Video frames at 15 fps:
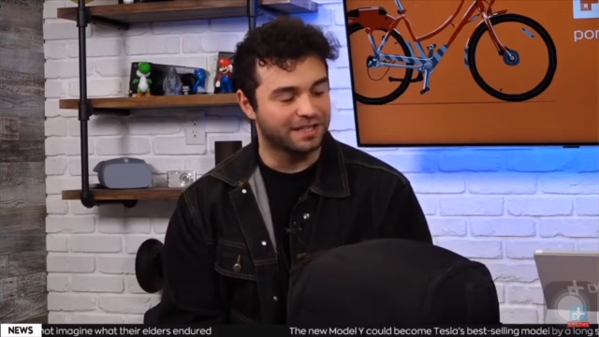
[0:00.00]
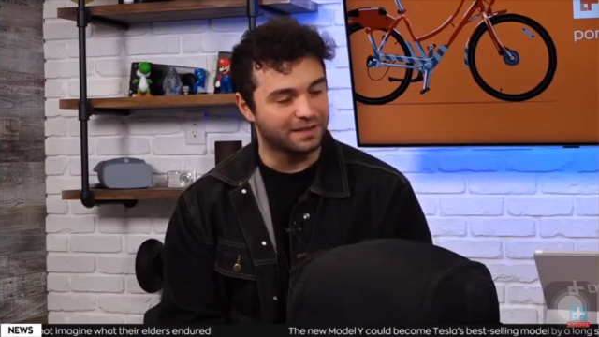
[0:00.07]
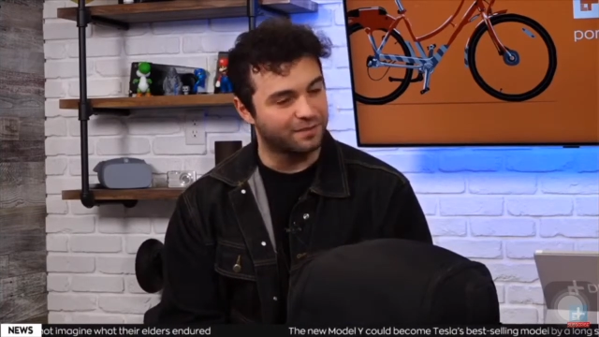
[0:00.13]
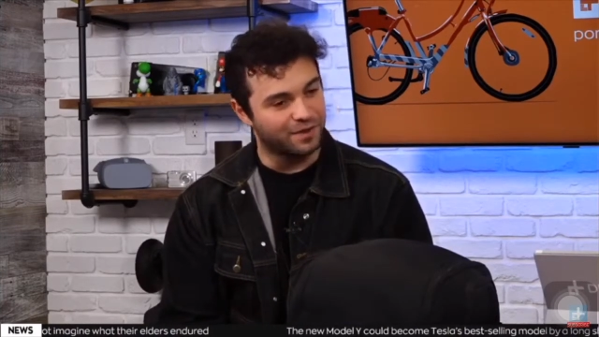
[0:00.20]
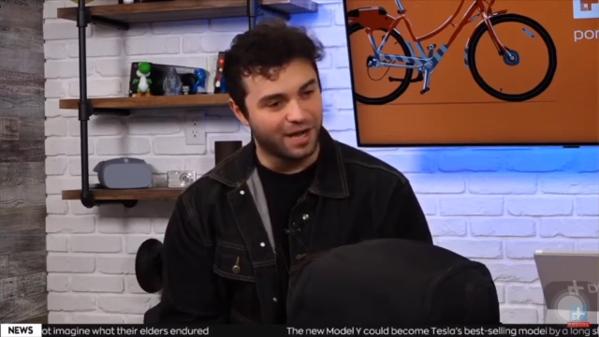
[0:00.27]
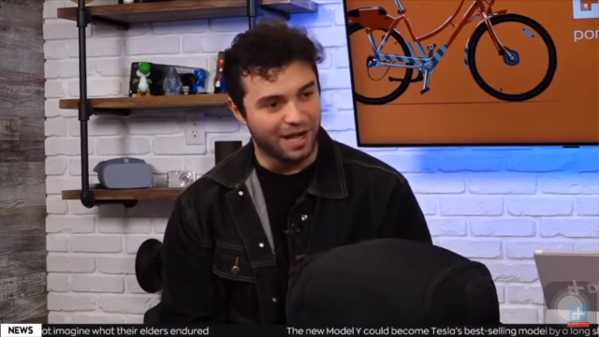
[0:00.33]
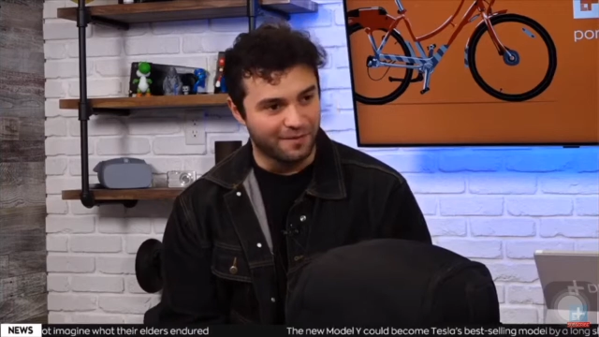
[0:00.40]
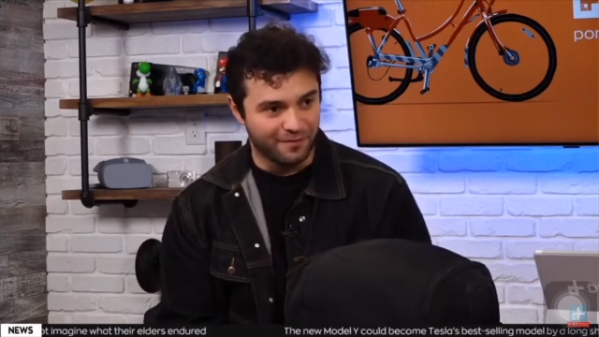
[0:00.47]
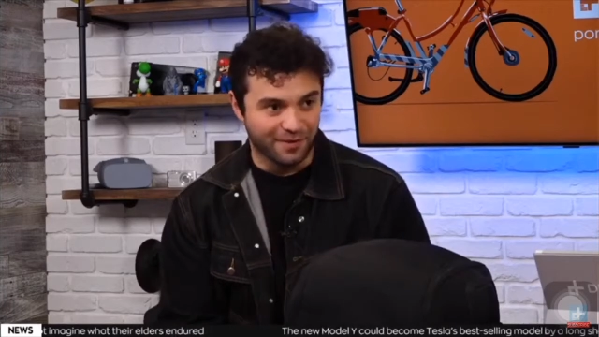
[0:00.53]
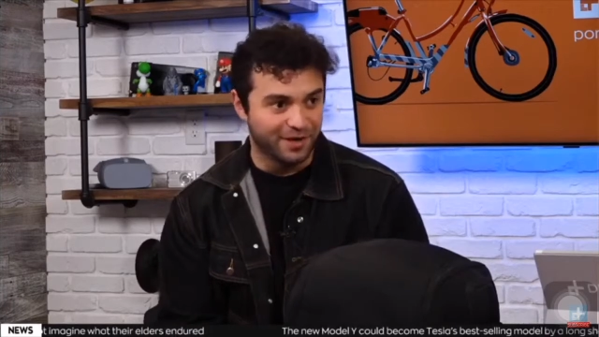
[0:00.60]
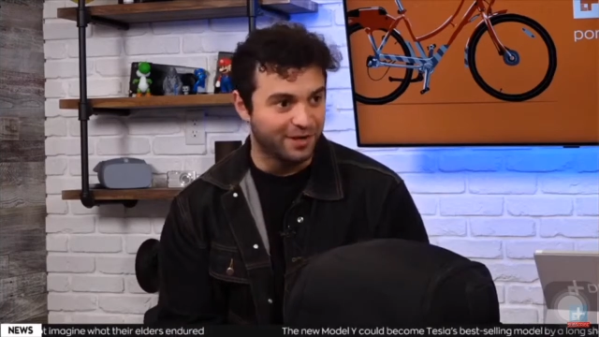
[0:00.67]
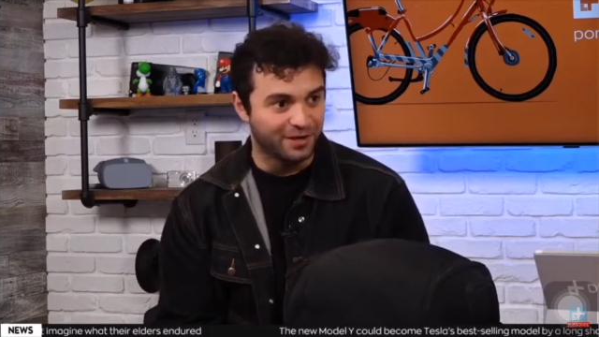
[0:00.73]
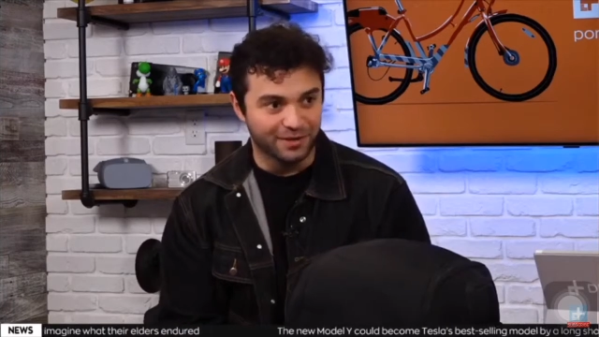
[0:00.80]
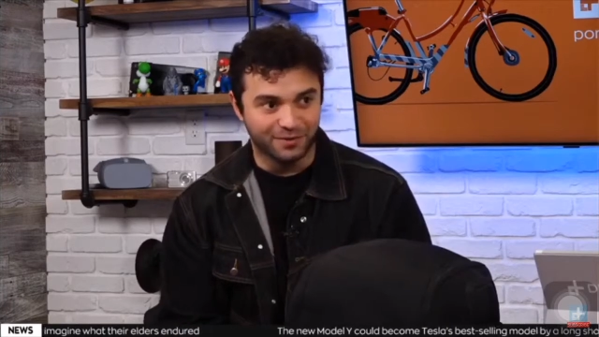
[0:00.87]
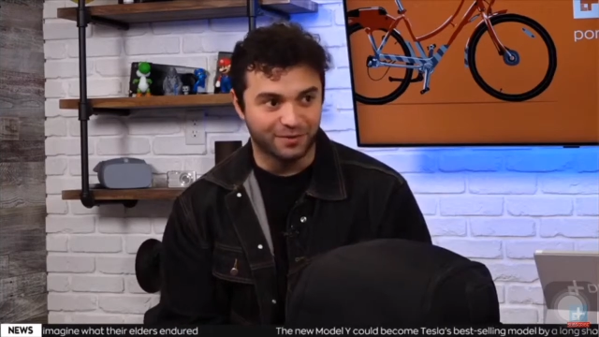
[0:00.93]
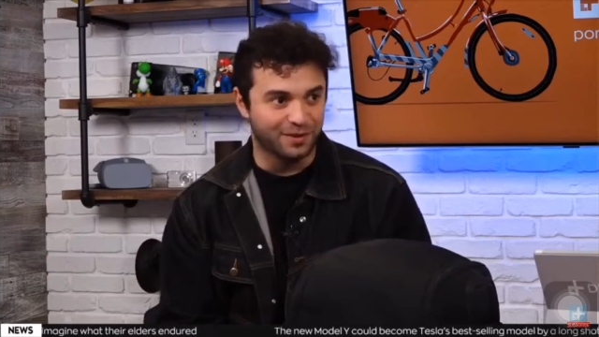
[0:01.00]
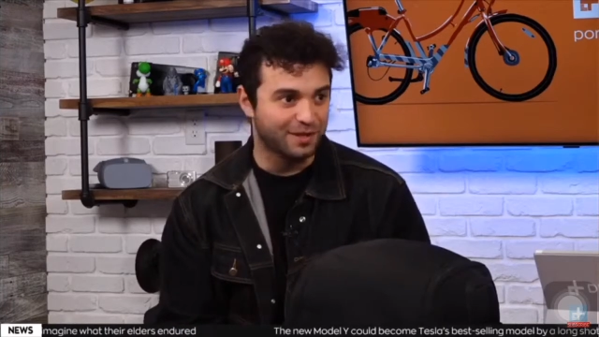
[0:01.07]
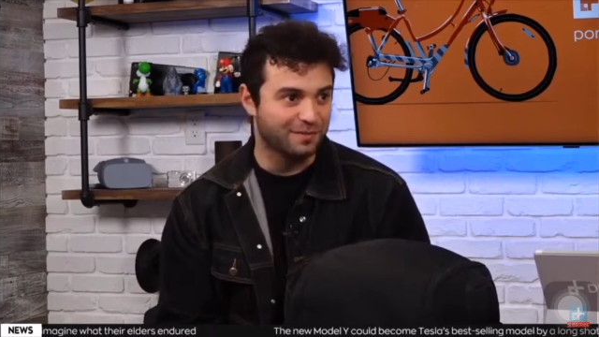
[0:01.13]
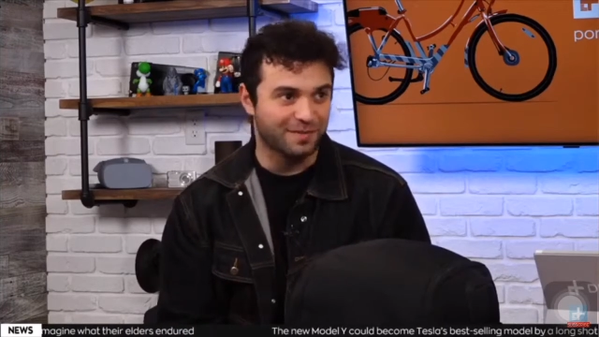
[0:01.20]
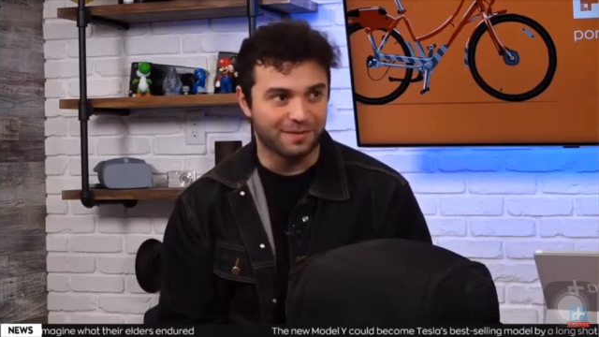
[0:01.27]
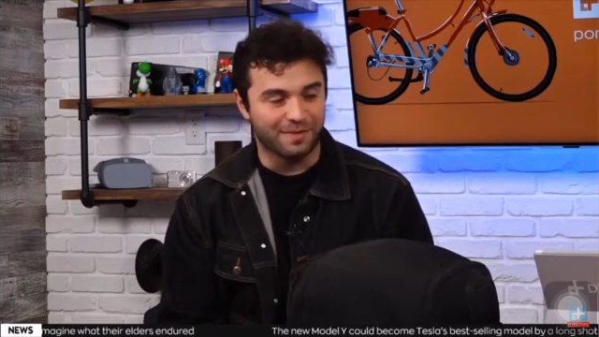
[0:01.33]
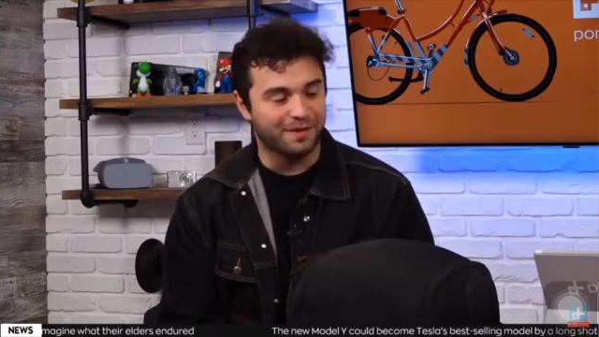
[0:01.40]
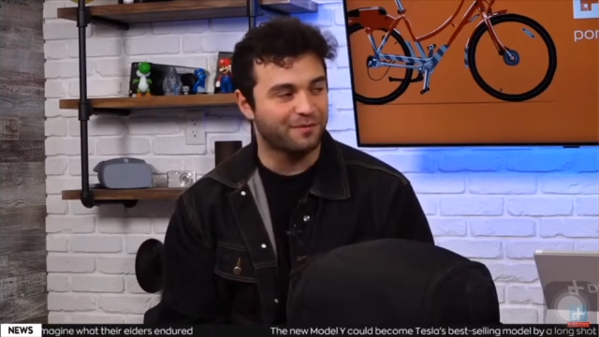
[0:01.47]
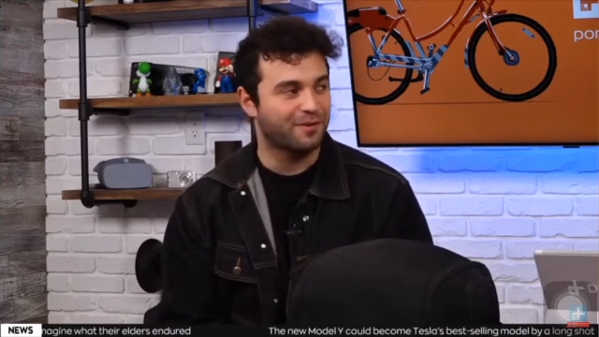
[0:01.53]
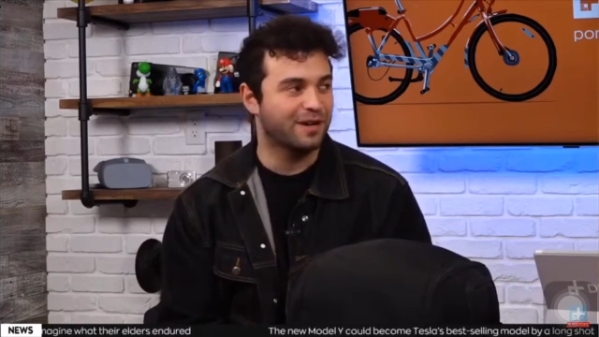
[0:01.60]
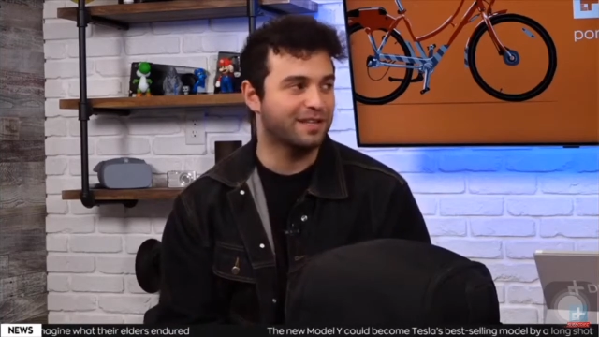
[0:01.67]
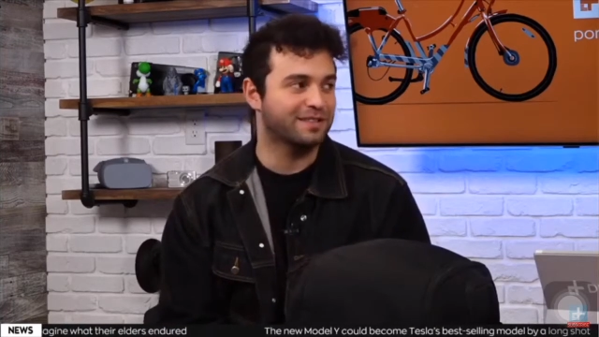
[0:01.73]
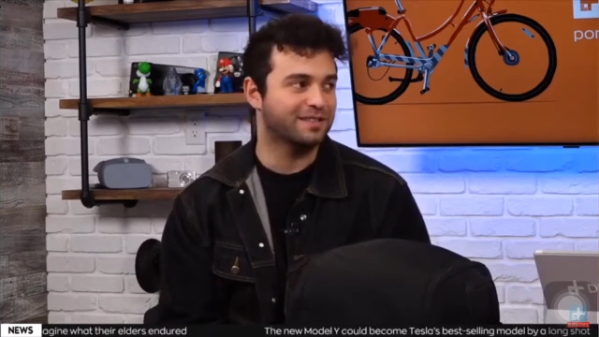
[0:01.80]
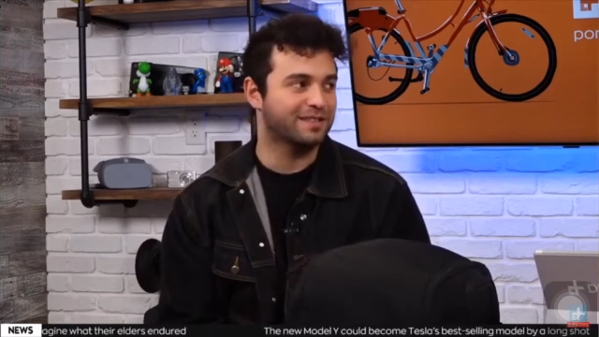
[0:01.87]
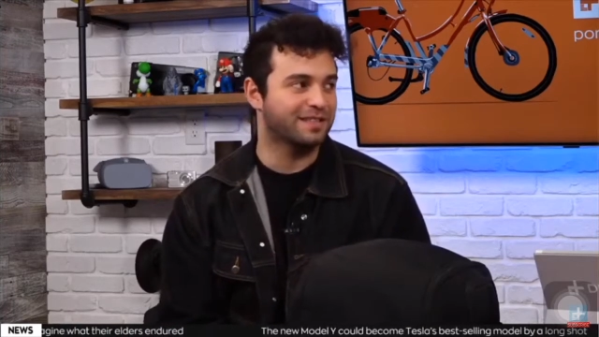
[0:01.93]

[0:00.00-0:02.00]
different hype videos for like me and my friends.